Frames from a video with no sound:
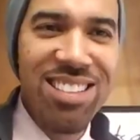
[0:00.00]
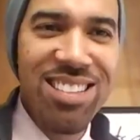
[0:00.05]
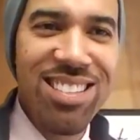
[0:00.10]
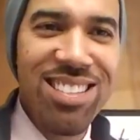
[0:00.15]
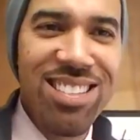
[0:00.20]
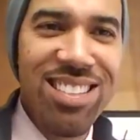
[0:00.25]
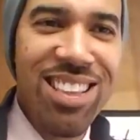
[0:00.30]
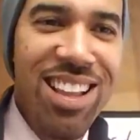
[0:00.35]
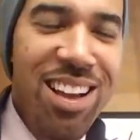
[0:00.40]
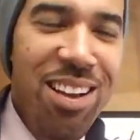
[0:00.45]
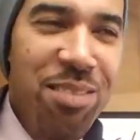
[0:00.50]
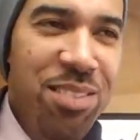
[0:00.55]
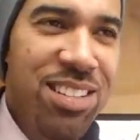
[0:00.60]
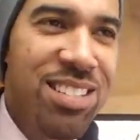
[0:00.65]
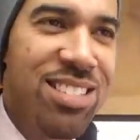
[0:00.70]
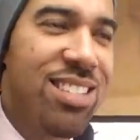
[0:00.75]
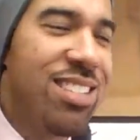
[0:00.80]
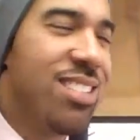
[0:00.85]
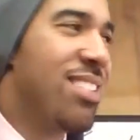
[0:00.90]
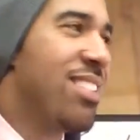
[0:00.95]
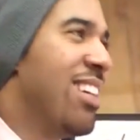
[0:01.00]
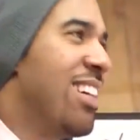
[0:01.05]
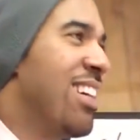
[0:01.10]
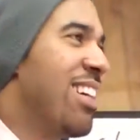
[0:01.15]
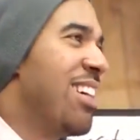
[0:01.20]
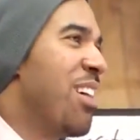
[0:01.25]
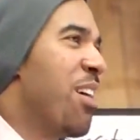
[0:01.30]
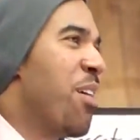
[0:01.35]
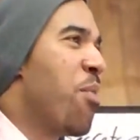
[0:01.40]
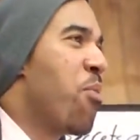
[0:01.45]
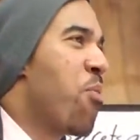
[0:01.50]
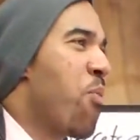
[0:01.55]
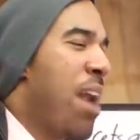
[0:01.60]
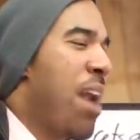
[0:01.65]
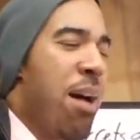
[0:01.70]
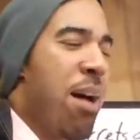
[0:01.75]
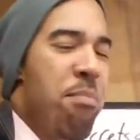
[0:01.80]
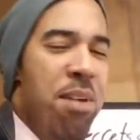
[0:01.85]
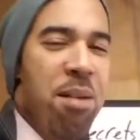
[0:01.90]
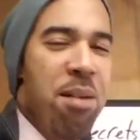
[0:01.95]
just love to just
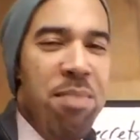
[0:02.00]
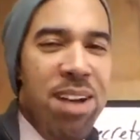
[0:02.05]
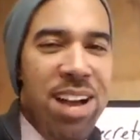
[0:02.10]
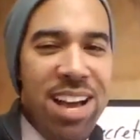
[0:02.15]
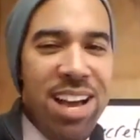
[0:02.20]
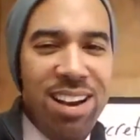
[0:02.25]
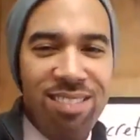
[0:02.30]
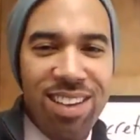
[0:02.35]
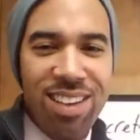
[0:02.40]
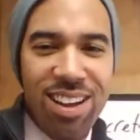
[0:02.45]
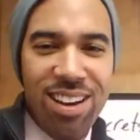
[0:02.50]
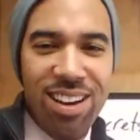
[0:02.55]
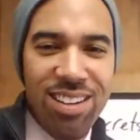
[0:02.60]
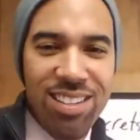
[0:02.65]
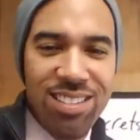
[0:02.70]
wrap my mind around it.